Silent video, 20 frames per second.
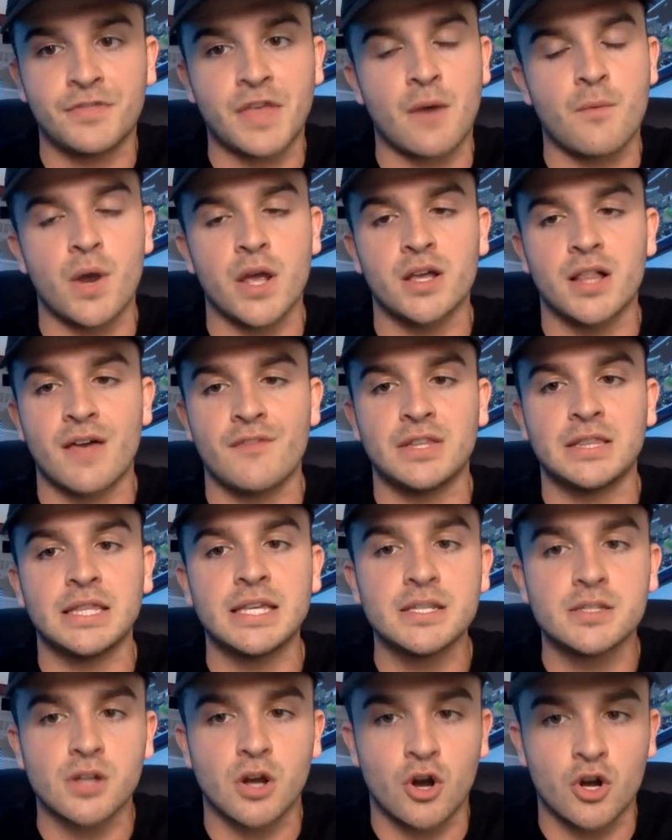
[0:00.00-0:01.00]
That way you'll have at
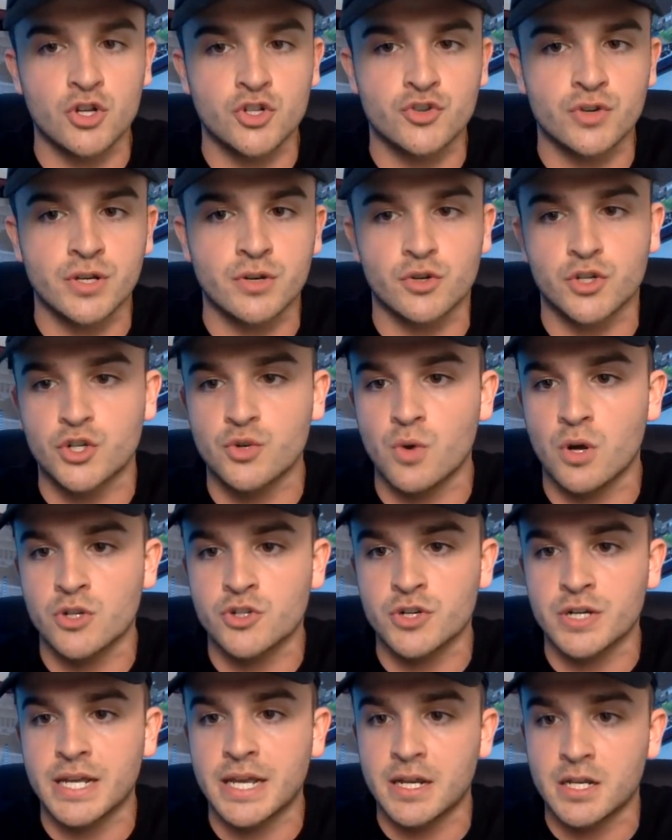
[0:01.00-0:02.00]
least 100 or
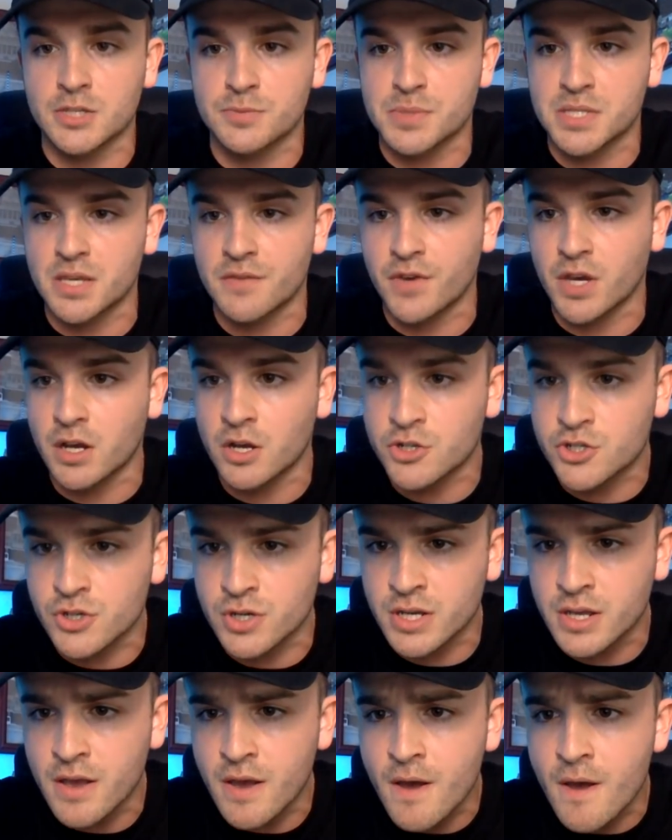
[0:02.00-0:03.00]
200 in a specific
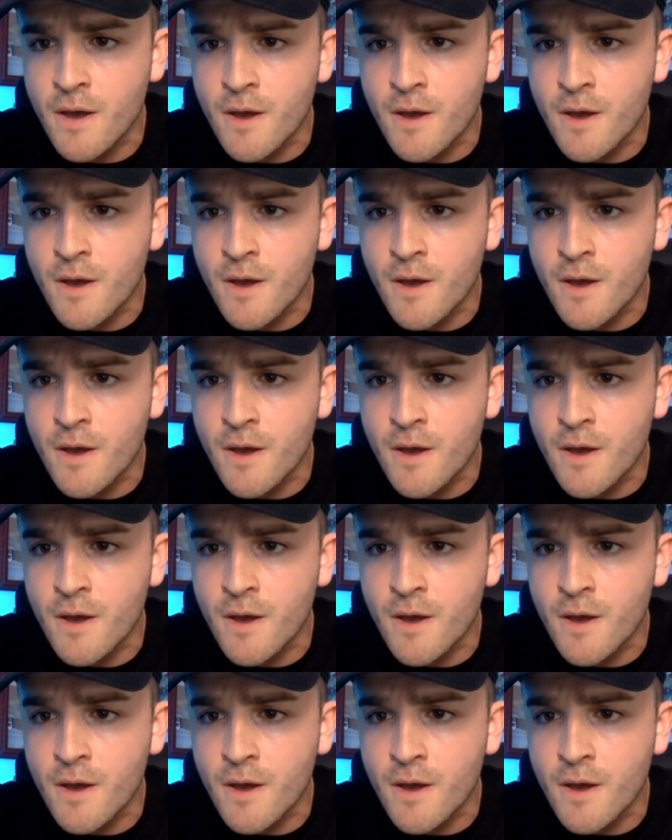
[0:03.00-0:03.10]
country.